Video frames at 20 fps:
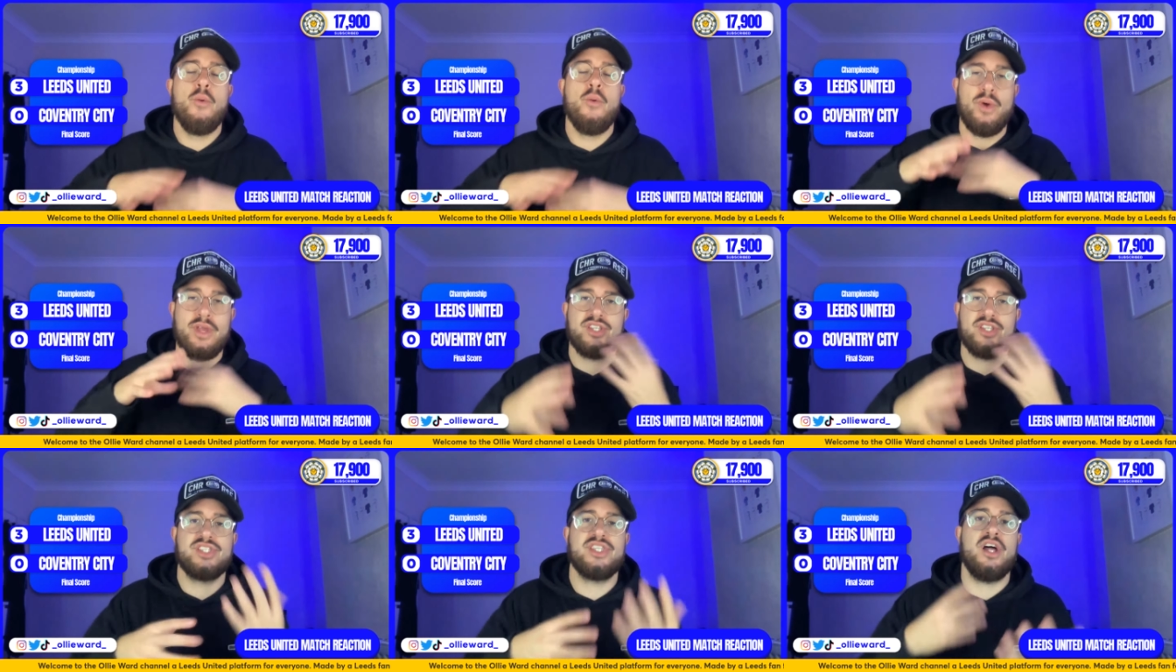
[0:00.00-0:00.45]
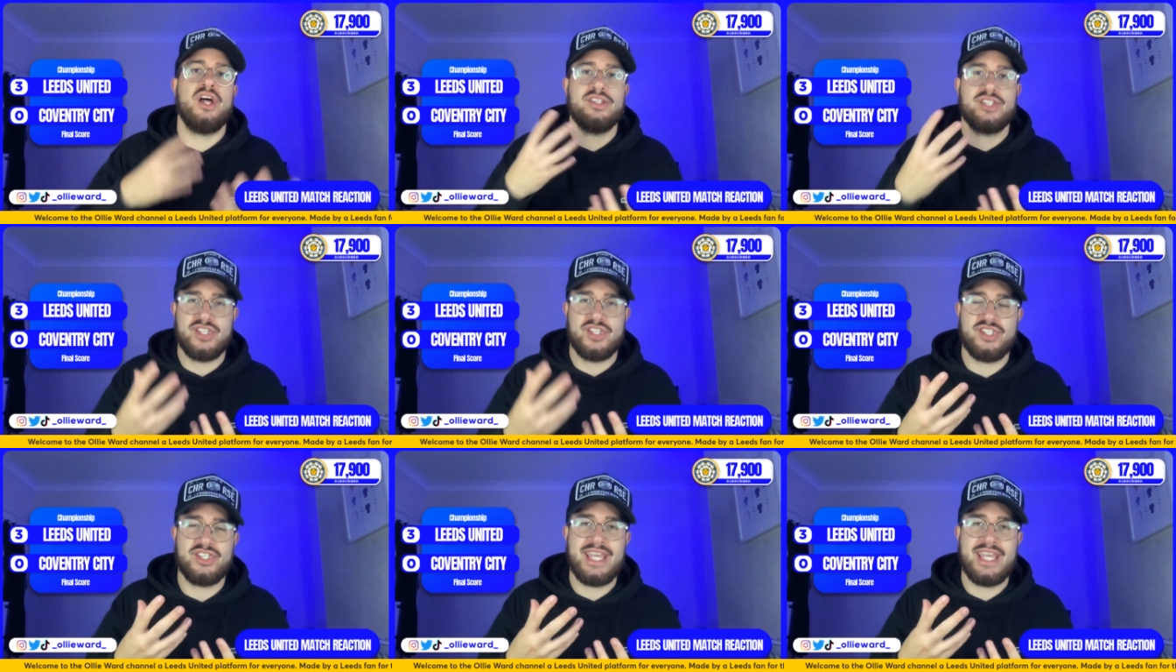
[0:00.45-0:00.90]
where you start
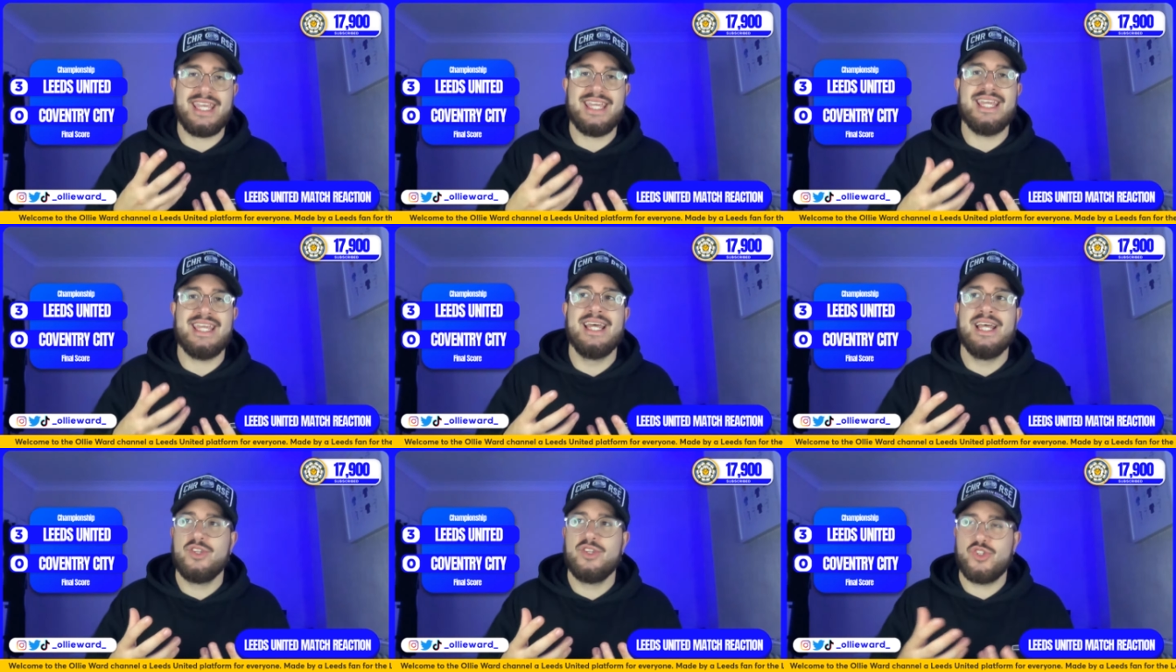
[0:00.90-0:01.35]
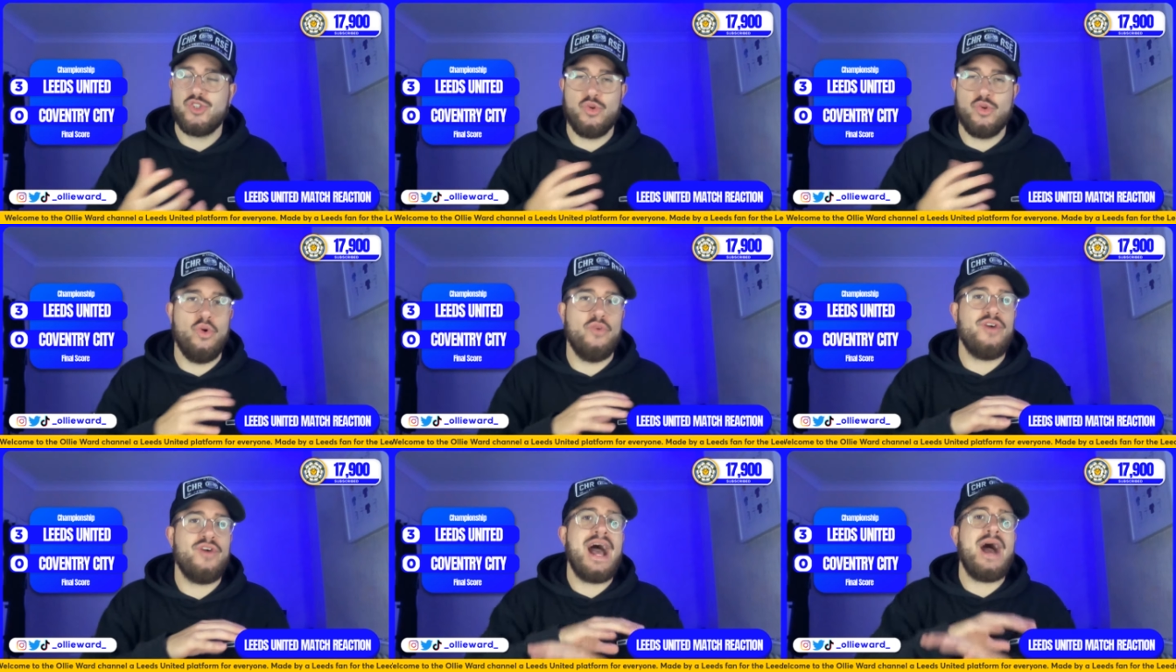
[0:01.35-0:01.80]
to see
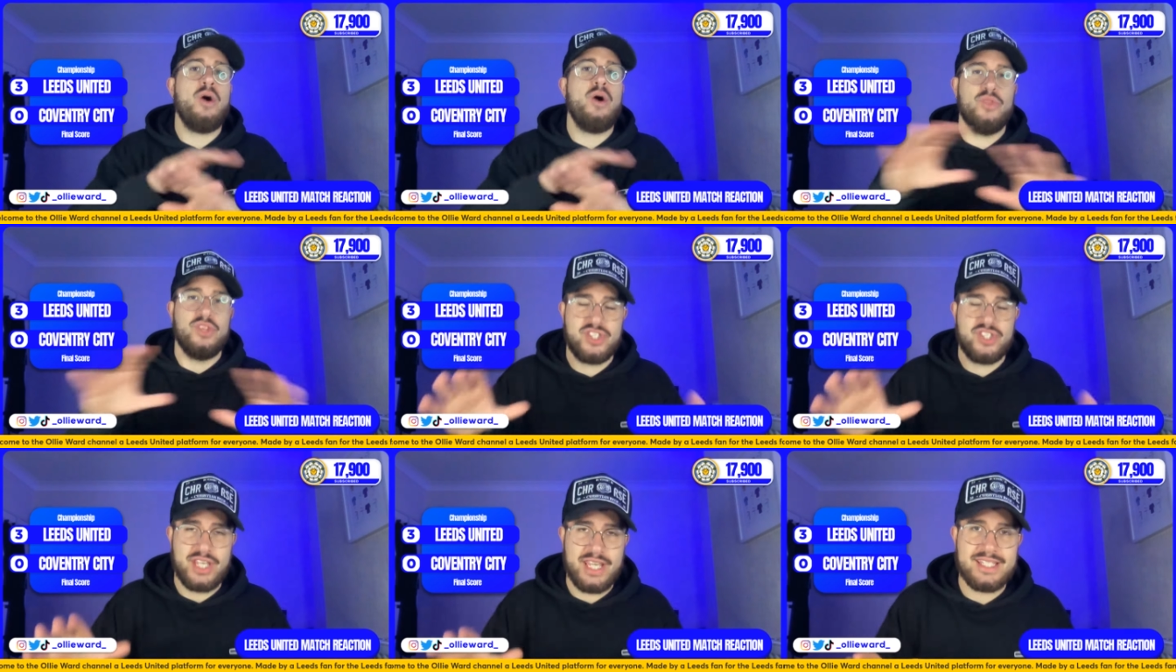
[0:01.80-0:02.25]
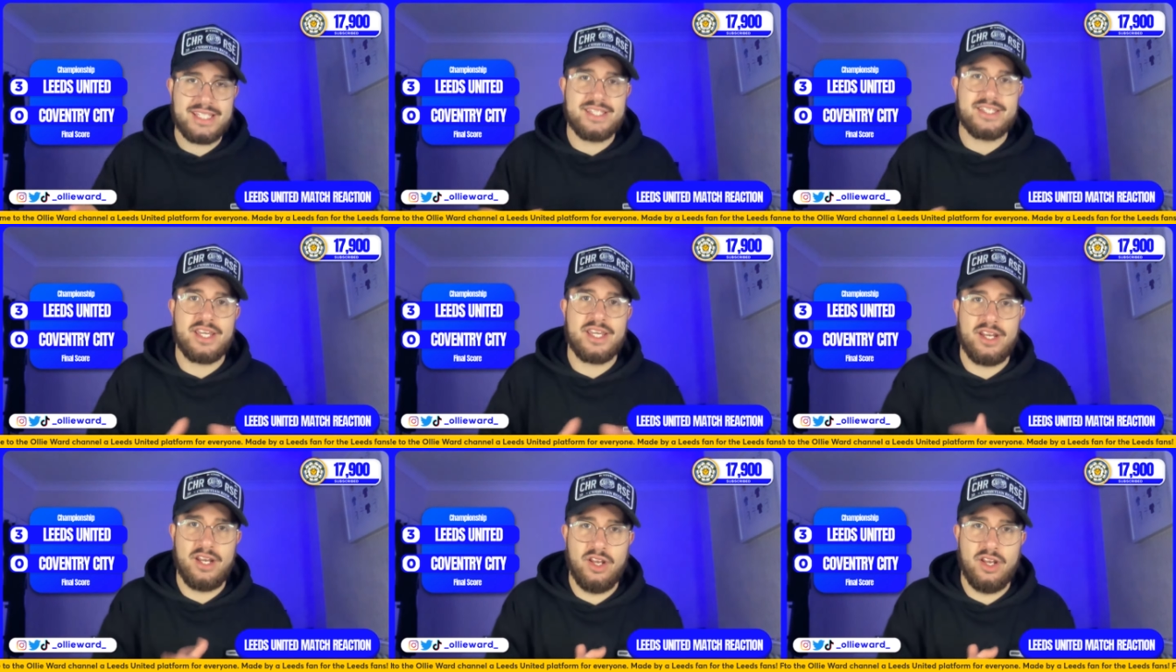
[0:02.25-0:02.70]
sort of how the
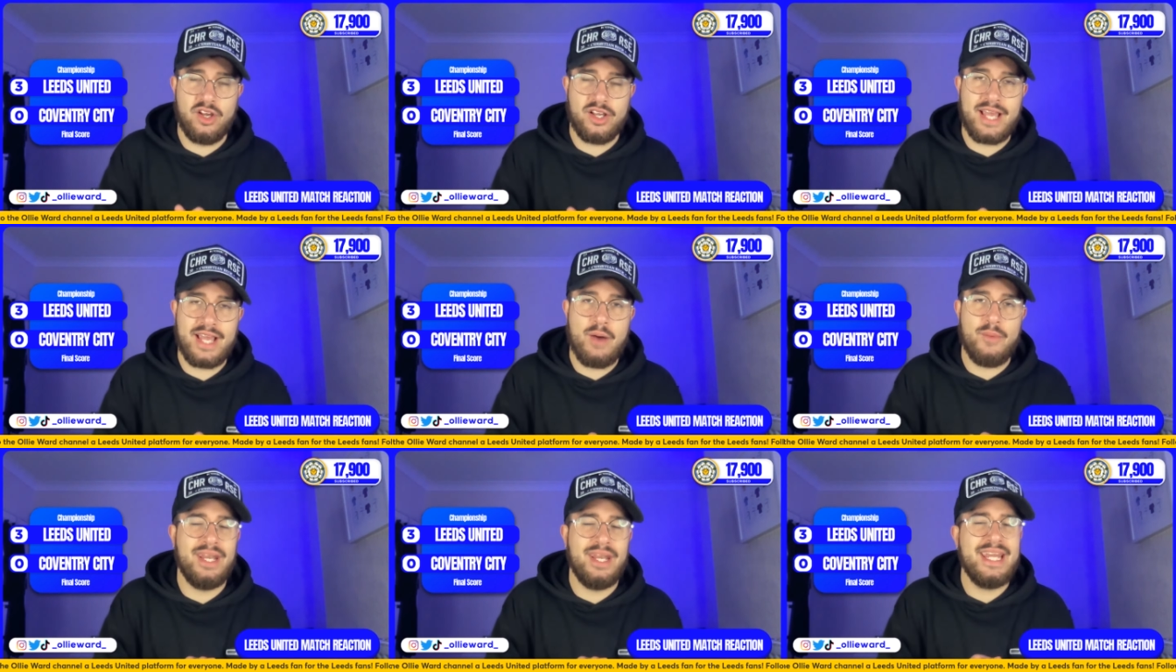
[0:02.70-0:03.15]
season's going to look out.